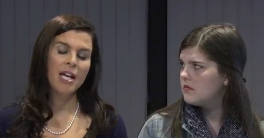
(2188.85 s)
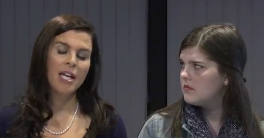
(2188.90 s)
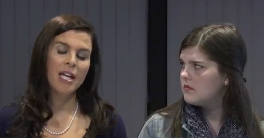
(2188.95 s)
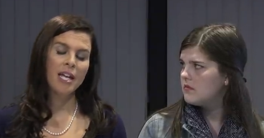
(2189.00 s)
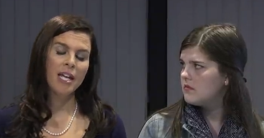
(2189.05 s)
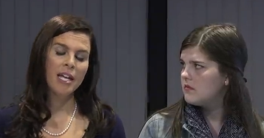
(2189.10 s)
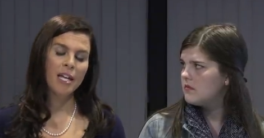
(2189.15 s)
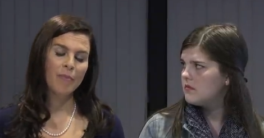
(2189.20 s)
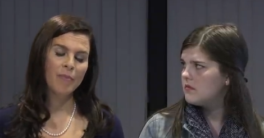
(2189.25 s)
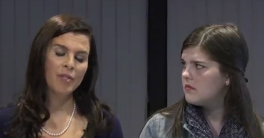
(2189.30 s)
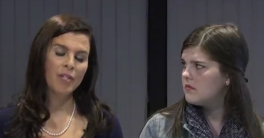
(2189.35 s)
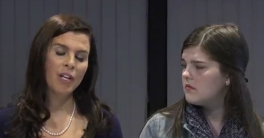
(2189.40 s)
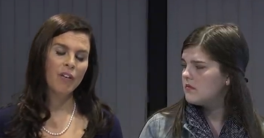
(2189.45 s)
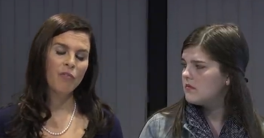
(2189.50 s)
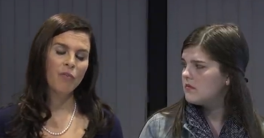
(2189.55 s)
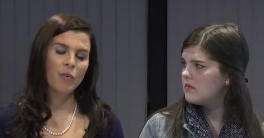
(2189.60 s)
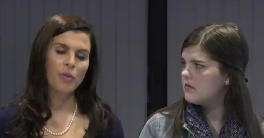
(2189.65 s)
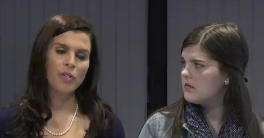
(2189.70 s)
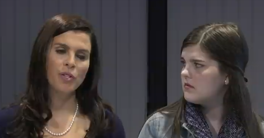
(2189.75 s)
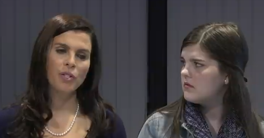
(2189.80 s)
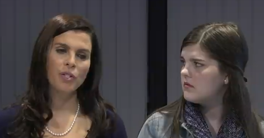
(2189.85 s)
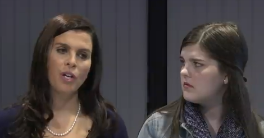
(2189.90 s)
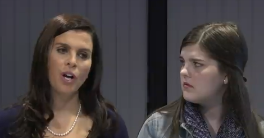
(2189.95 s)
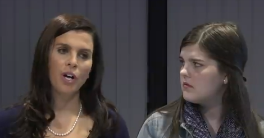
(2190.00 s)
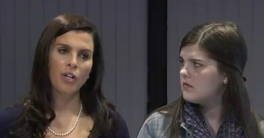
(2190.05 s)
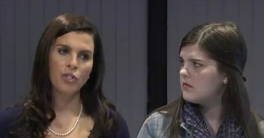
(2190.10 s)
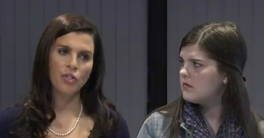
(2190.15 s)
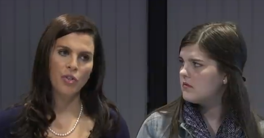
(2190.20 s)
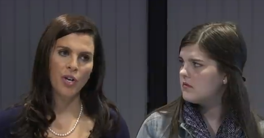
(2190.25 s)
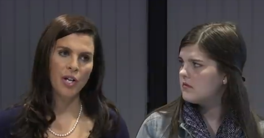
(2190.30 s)
Speaker 1: He himself was a
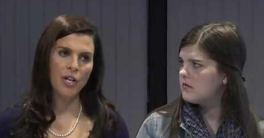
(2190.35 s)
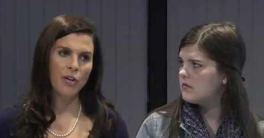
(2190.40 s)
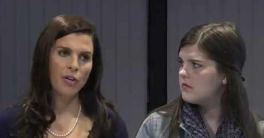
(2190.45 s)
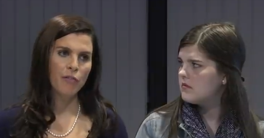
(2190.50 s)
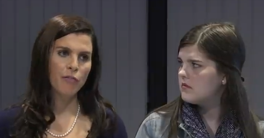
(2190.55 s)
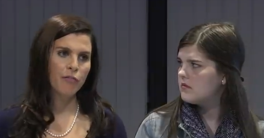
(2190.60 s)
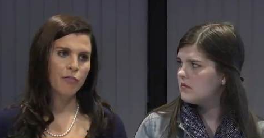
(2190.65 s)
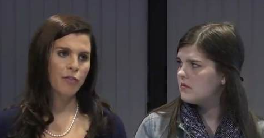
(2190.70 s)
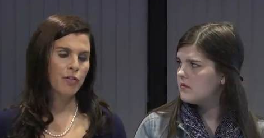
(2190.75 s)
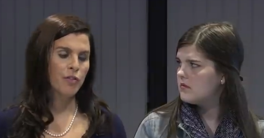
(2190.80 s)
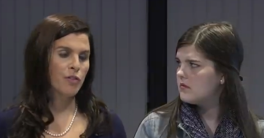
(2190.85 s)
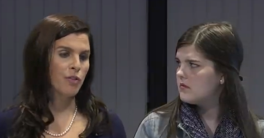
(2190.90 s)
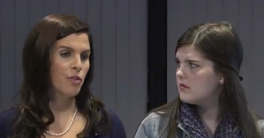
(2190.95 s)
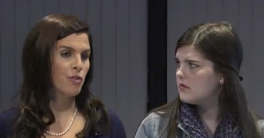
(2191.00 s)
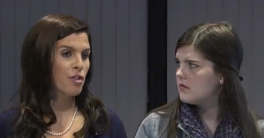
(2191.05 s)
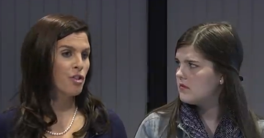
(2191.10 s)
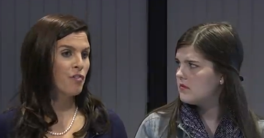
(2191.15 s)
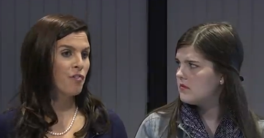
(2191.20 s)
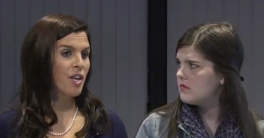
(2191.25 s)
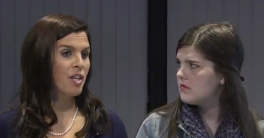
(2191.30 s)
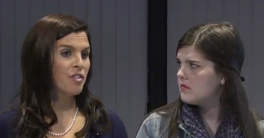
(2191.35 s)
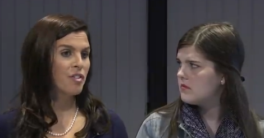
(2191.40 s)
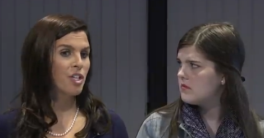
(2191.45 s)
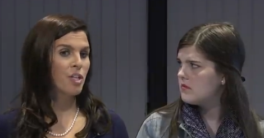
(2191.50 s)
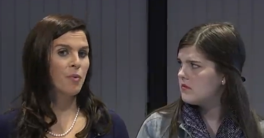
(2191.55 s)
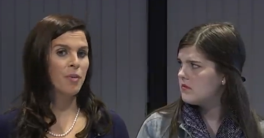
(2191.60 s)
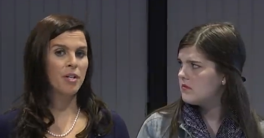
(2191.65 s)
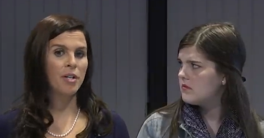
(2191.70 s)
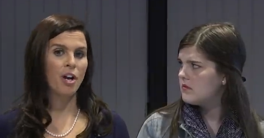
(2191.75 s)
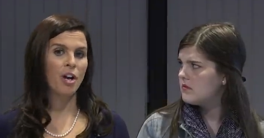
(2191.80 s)
dog trainer for search and
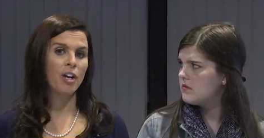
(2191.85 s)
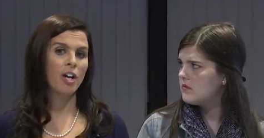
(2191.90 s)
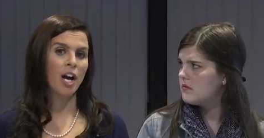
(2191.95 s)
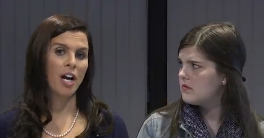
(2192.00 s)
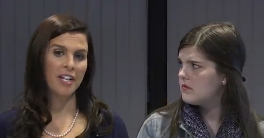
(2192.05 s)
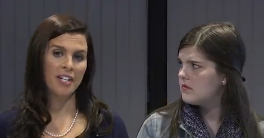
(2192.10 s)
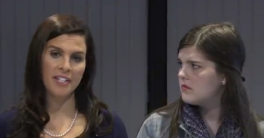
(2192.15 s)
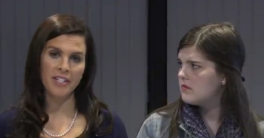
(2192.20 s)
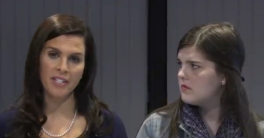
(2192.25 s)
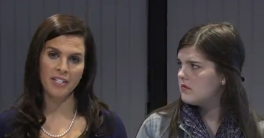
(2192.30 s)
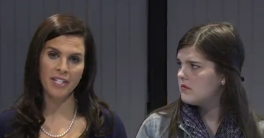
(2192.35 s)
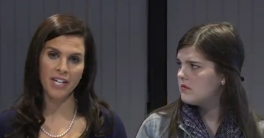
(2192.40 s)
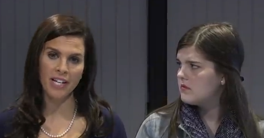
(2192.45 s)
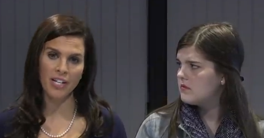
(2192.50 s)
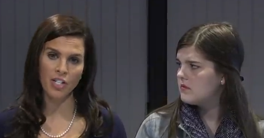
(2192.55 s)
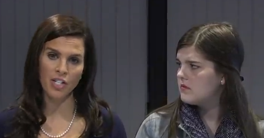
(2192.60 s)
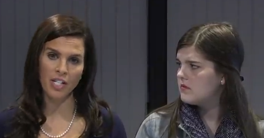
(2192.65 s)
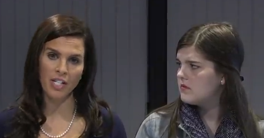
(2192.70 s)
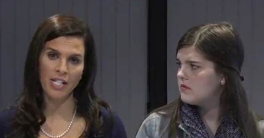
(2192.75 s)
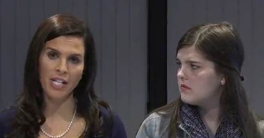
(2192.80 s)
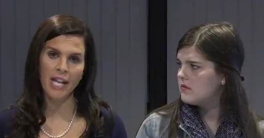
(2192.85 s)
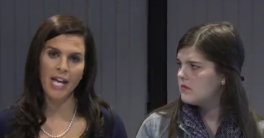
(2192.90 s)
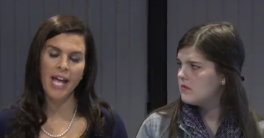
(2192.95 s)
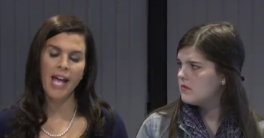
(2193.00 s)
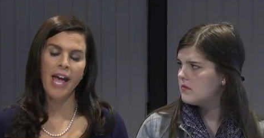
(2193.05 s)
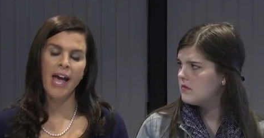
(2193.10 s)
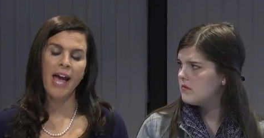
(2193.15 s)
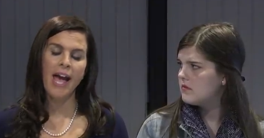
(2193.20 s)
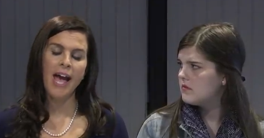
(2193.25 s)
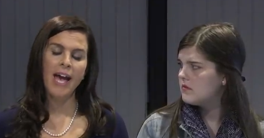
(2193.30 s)
rescue and narcotic detection,
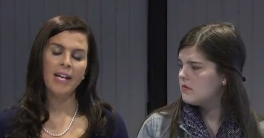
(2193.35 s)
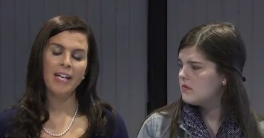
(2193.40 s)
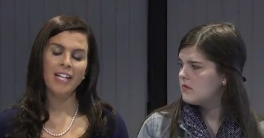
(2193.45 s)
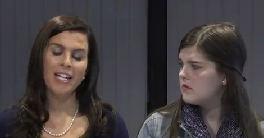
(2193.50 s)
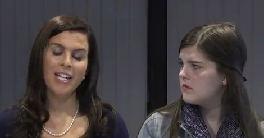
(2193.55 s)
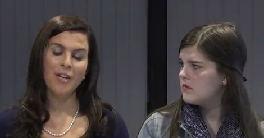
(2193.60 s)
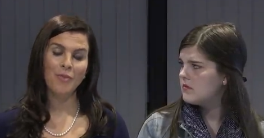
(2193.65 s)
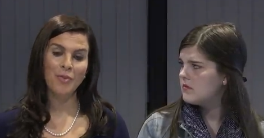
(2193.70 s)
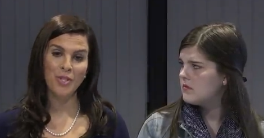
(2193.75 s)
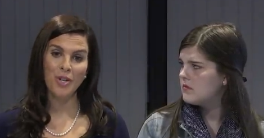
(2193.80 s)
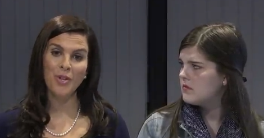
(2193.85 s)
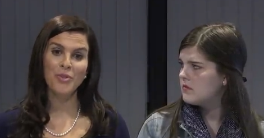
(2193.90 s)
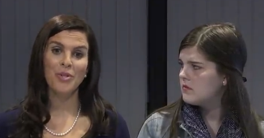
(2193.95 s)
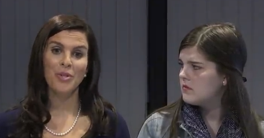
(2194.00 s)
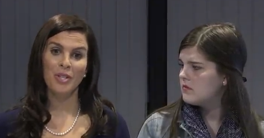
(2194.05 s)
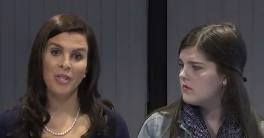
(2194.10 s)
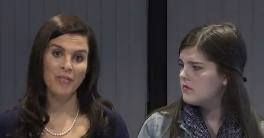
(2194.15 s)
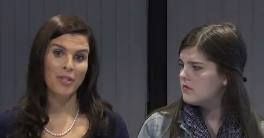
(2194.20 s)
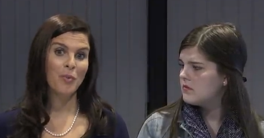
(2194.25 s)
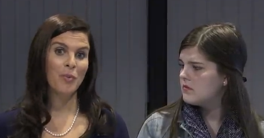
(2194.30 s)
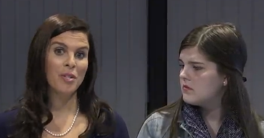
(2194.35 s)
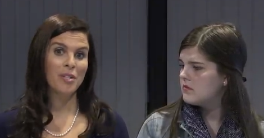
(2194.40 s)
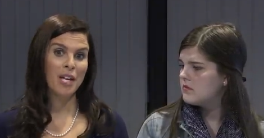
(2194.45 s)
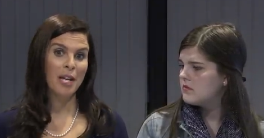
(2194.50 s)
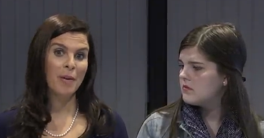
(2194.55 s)
and he was also living with